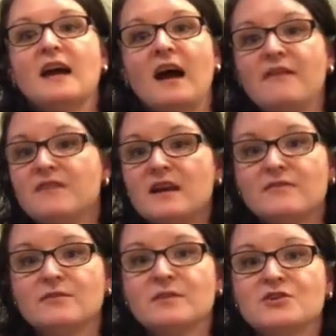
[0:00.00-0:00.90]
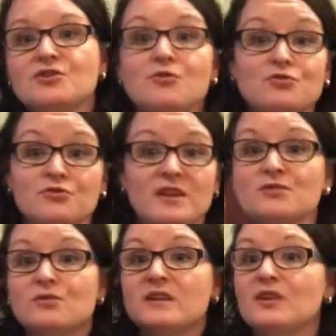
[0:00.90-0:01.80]
Have they ever been shown? Do they
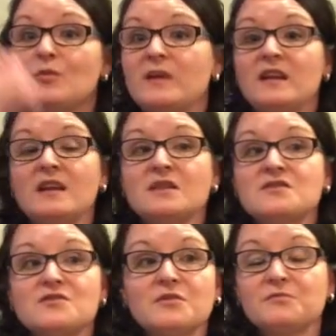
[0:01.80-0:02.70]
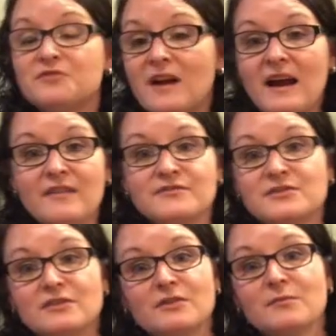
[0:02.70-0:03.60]
do any obedience or draft
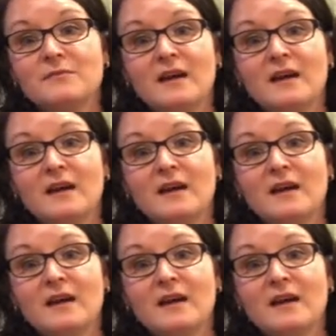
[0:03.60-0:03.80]
or